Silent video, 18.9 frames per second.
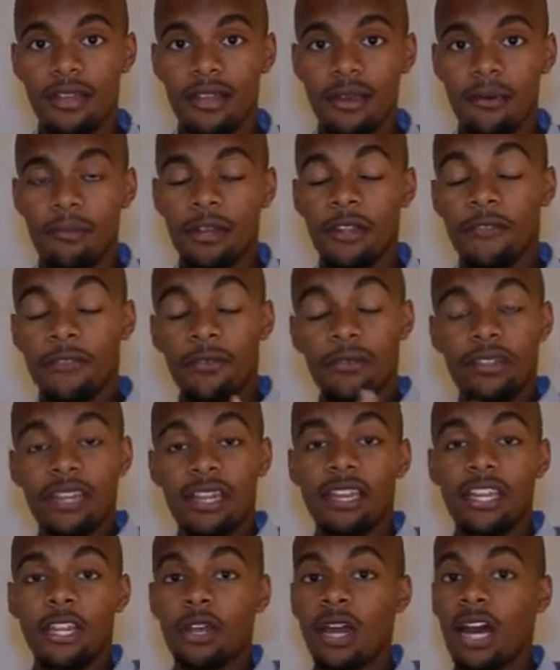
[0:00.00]
But if you
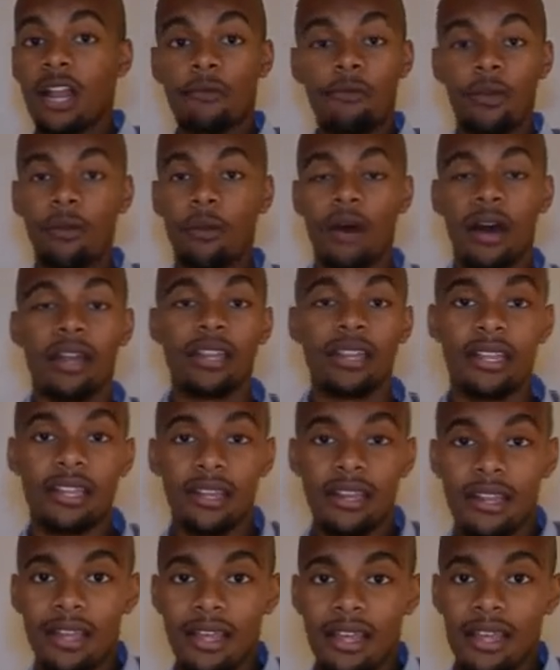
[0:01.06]
didn't, you got to rewind it,
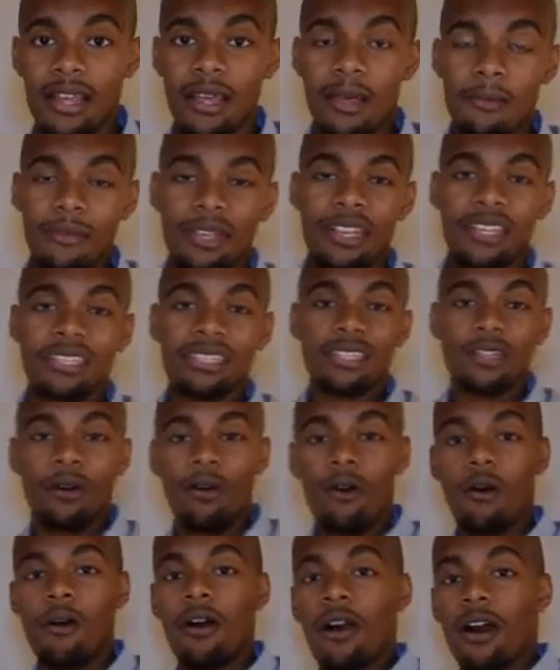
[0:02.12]
because it
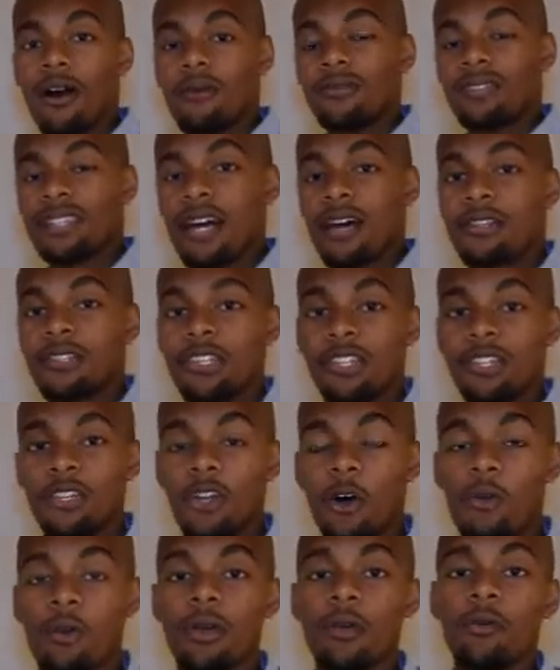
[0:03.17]
all comes down to
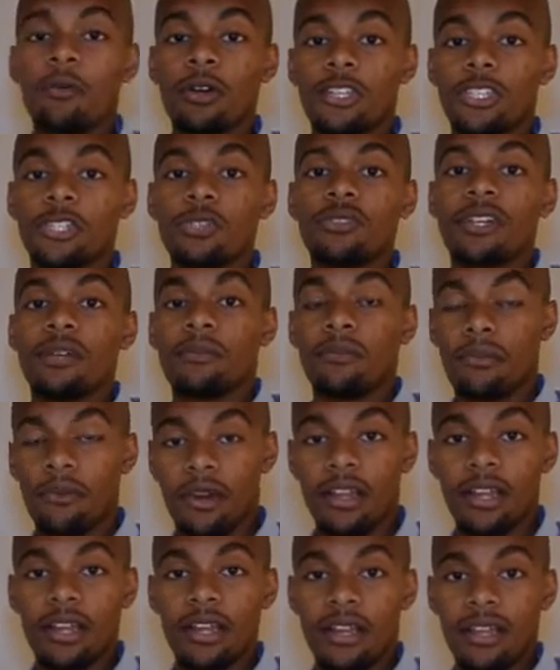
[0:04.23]
knowing what you can bring.